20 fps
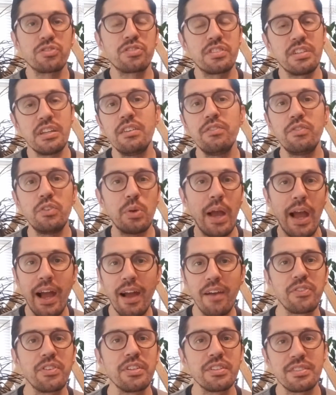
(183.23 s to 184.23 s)
Steve, you
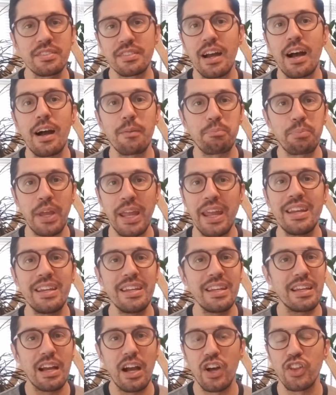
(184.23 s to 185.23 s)
have to stop
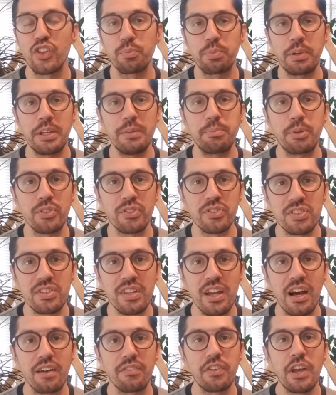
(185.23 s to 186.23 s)
painting other people's
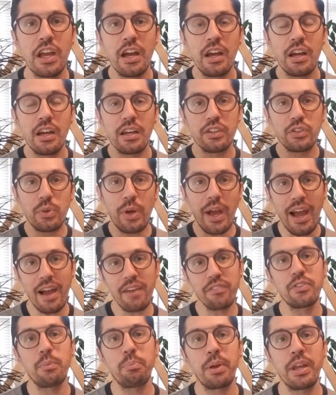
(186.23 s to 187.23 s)
stuff. You
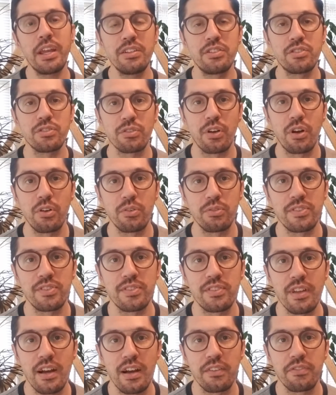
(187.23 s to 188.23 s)
have to paint your own
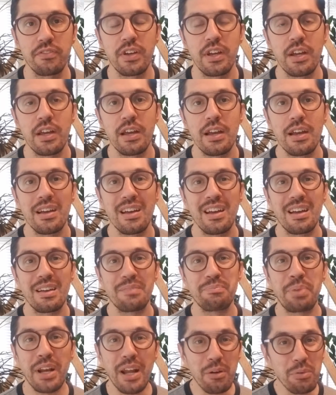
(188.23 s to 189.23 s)
stuff.
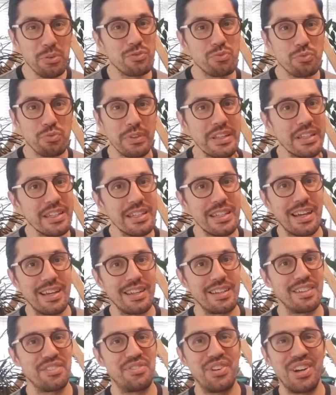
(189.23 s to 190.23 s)
But I was really
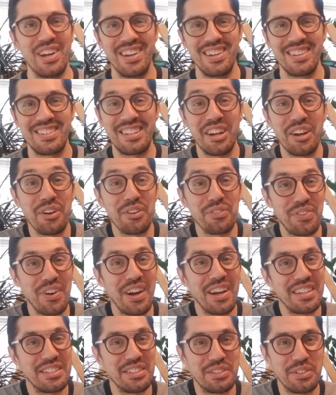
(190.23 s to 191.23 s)
kind of
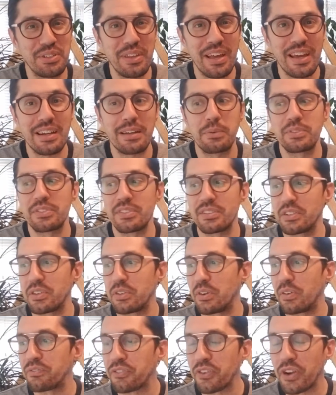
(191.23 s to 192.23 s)
terrified to do that. I was a
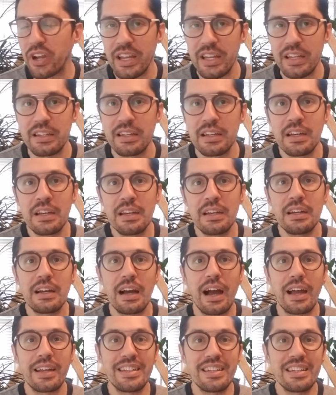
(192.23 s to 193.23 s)
little afraid.
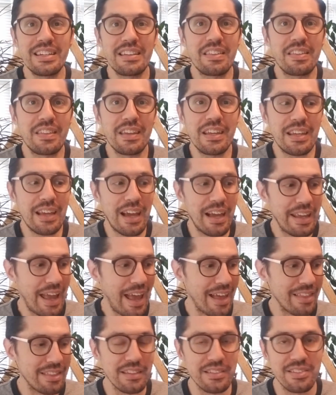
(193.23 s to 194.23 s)
I didn't think I
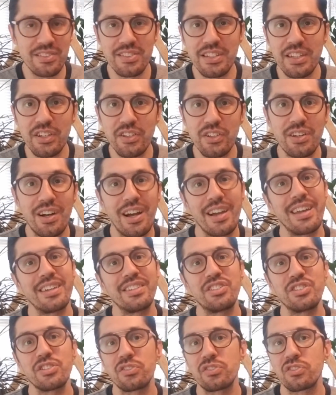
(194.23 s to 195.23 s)
had the skill. I
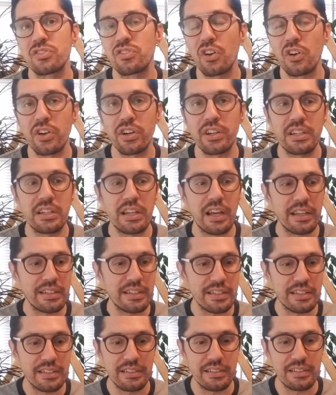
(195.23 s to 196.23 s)
had just started. I
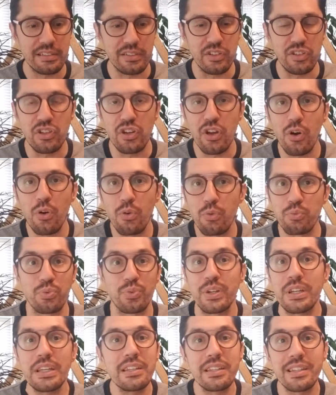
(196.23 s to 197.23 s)
didn't know
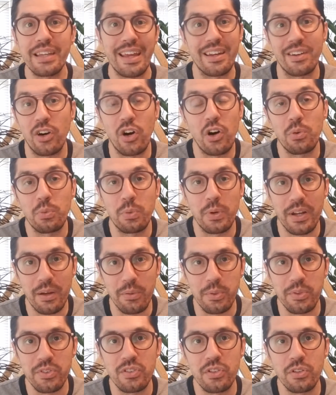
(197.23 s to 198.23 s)
really at all what I
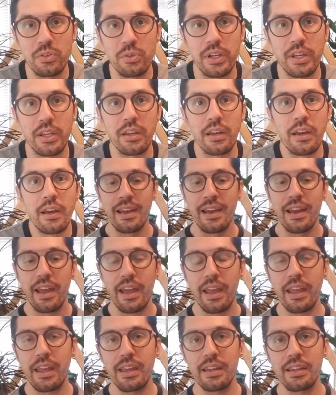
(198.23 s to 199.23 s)
was doing.
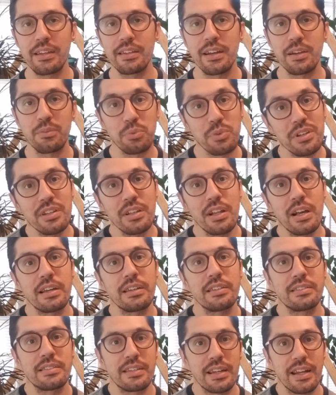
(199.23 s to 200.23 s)
And I
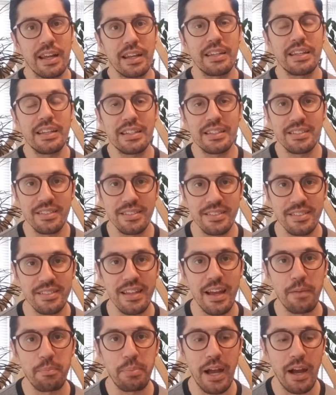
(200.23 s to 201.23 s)
realized that I needed to
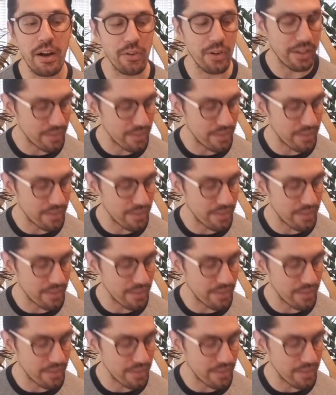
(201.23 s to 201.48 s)
step out.